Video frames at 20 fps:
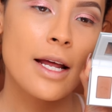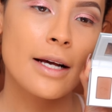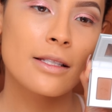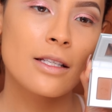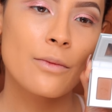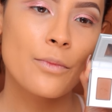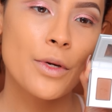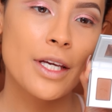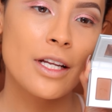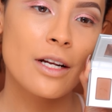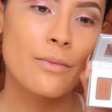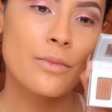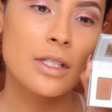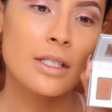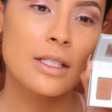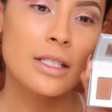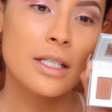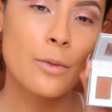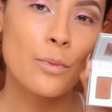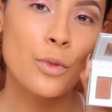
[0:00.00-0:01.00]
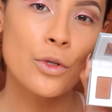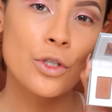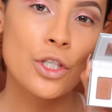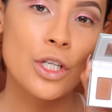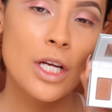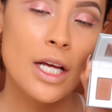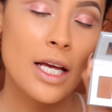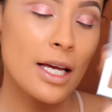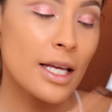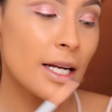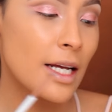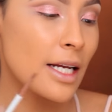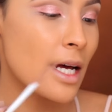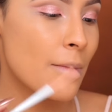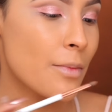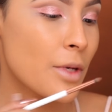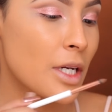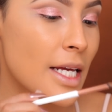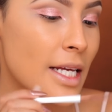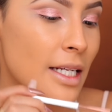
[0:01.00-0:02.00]
Next, I'm picking up this deeper shade, and
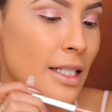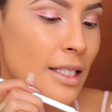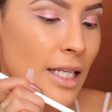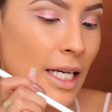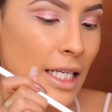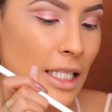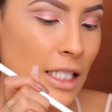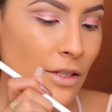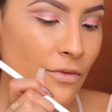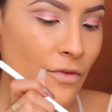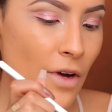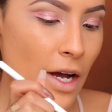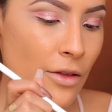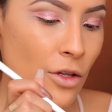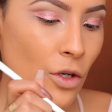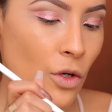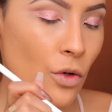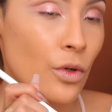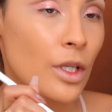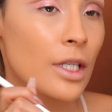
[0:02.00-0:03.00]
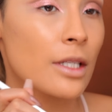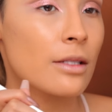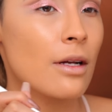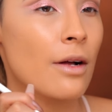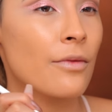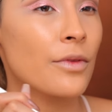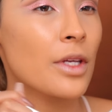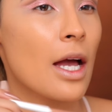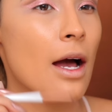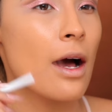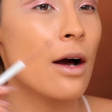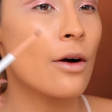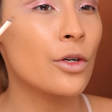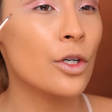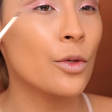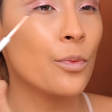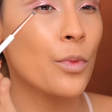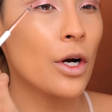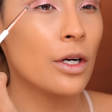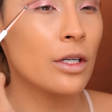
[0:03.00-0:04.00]
I'm gonna intensify the crease on the
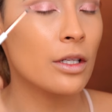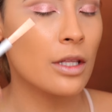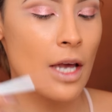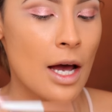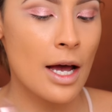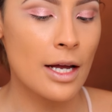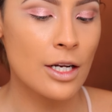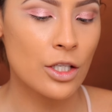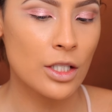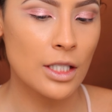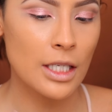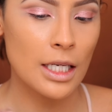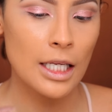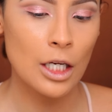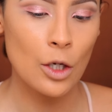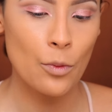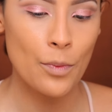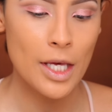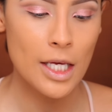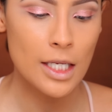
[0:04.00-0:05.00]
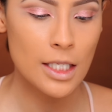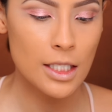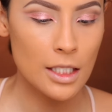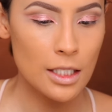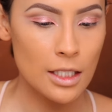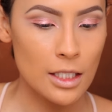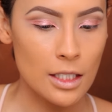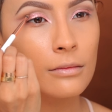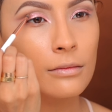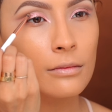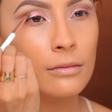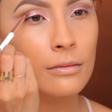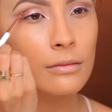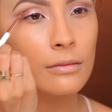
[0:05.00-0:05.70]
outer part of the eye just a little bit.